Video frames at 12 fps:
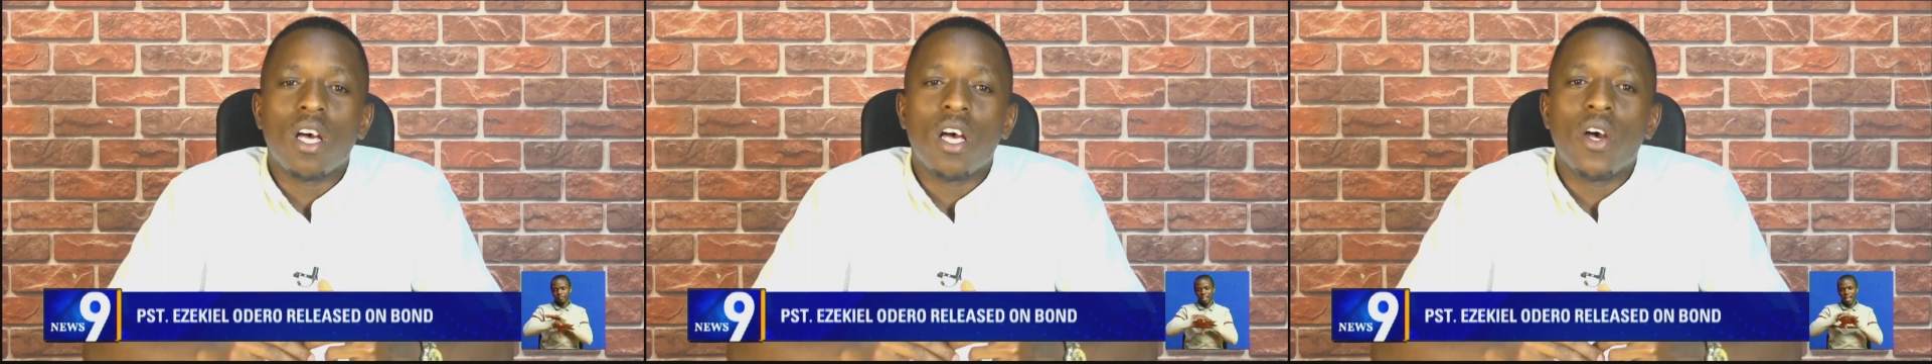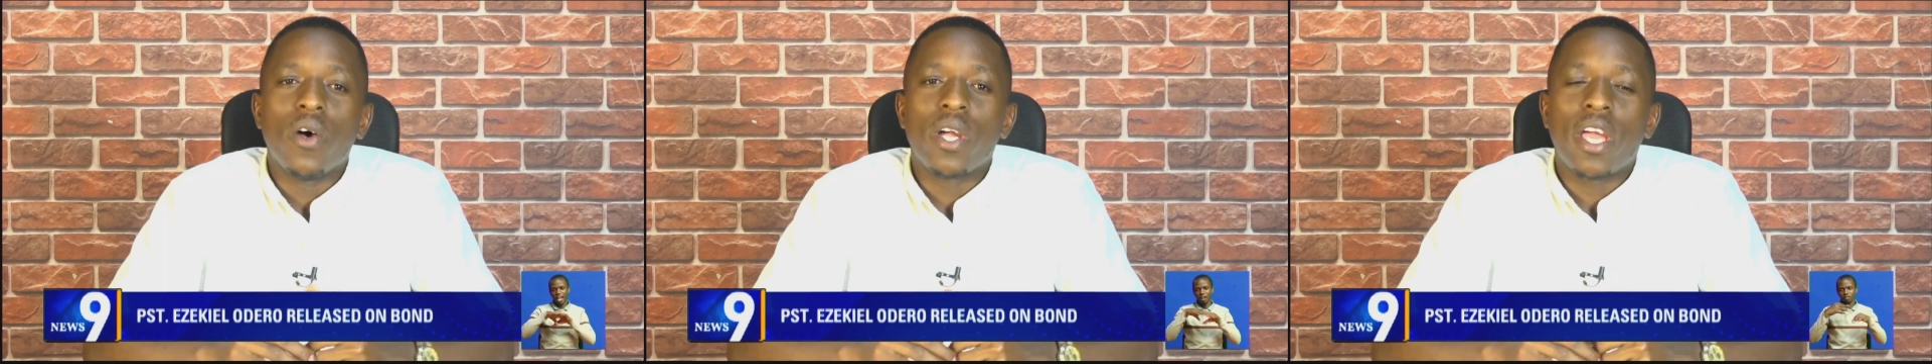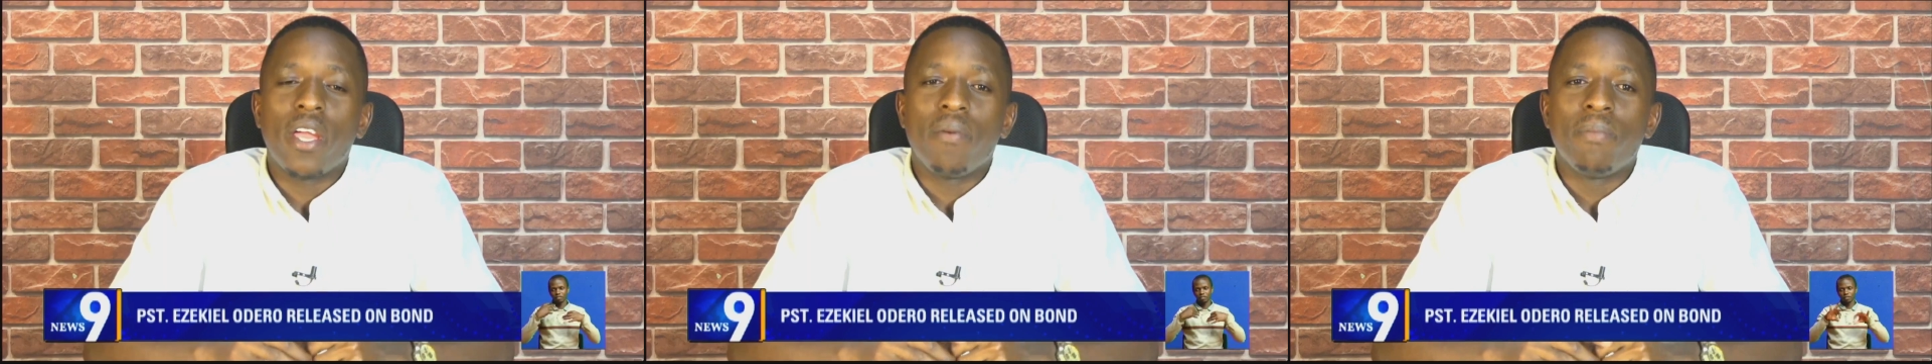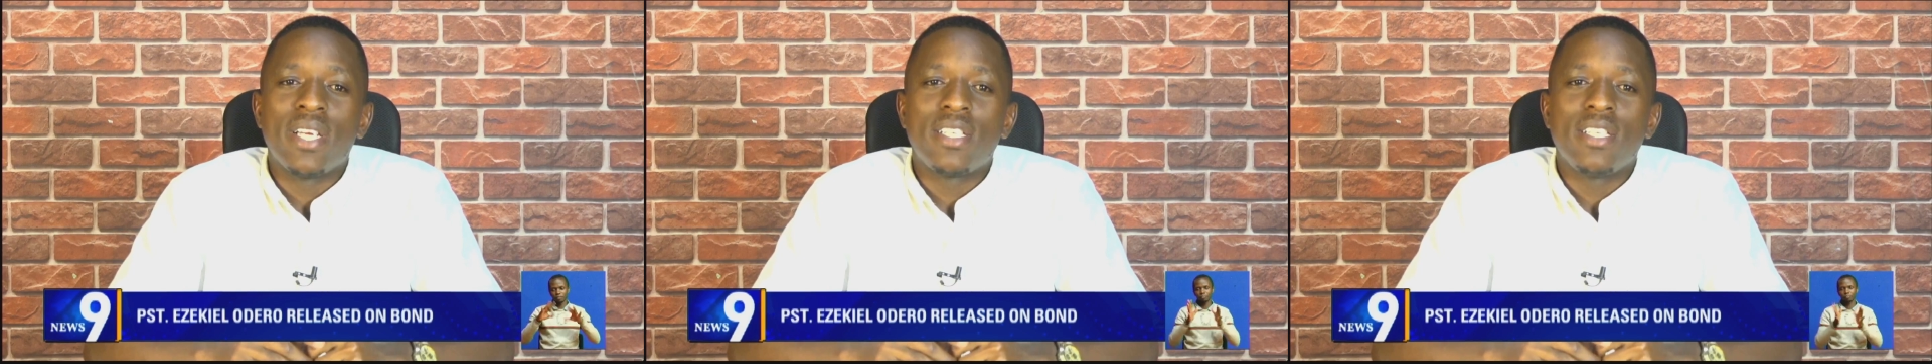okay,
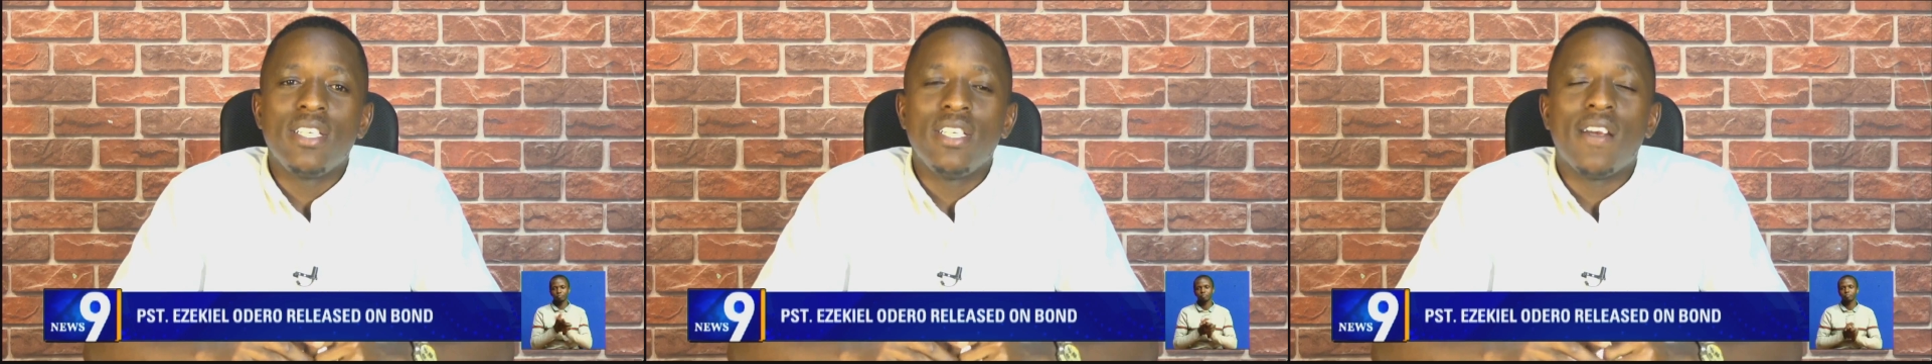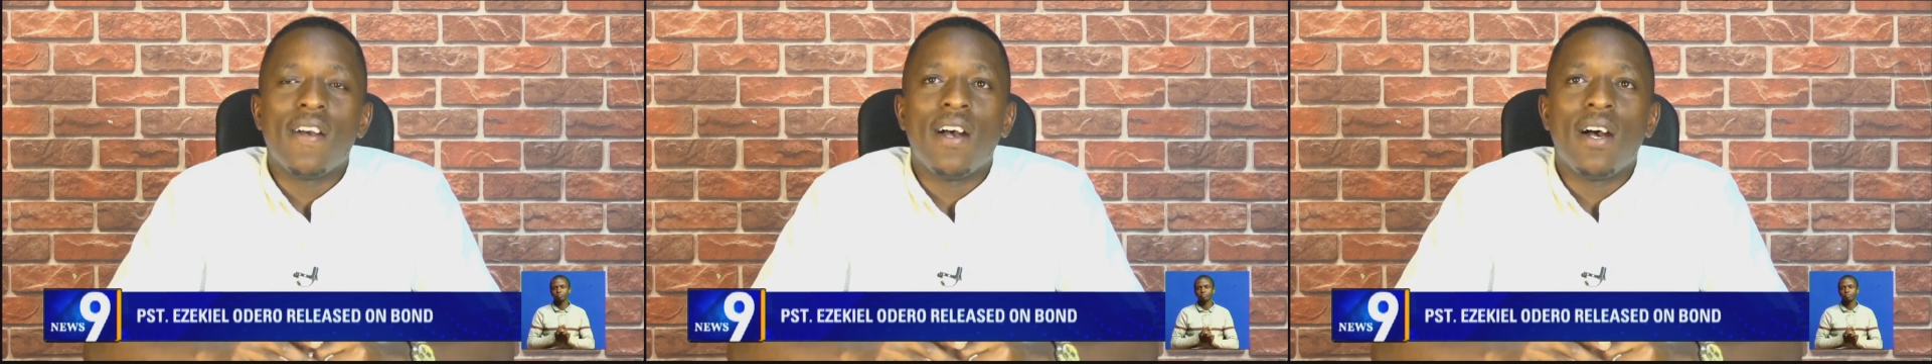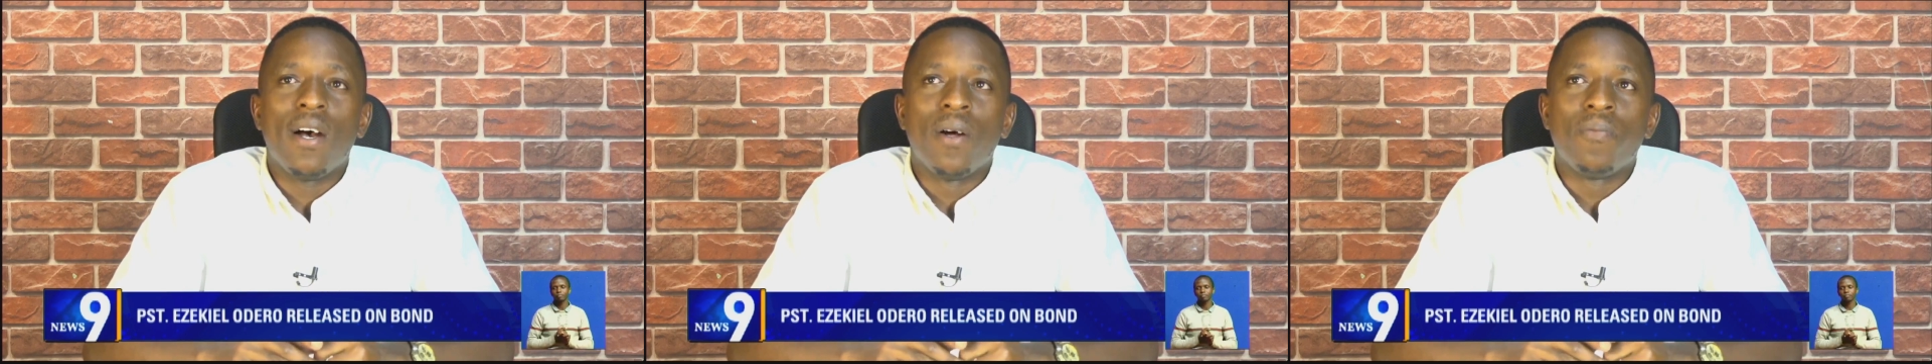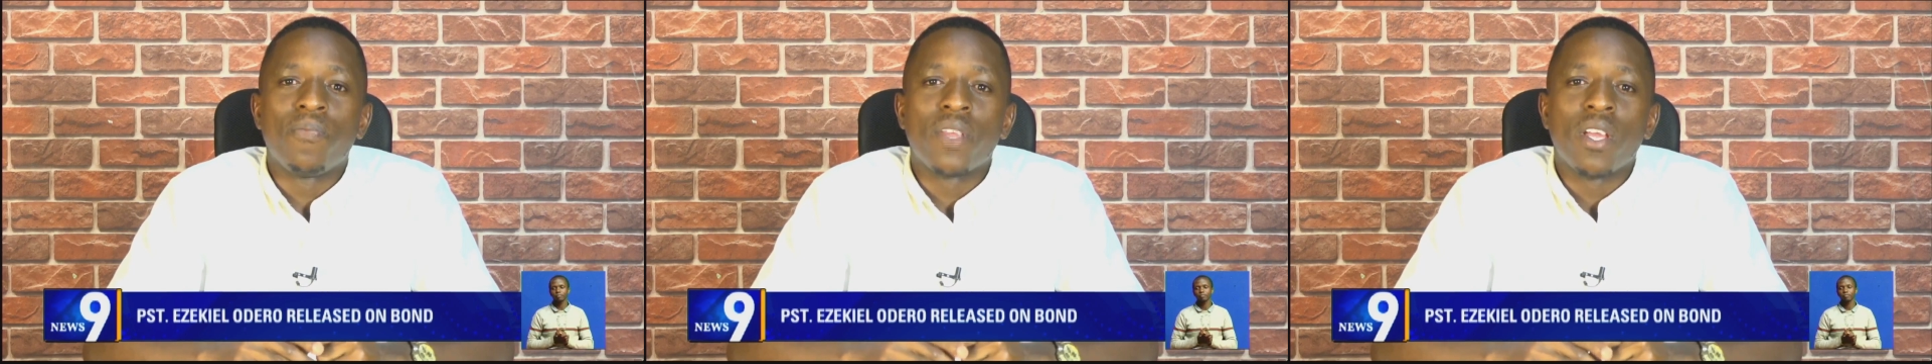Betty. Um,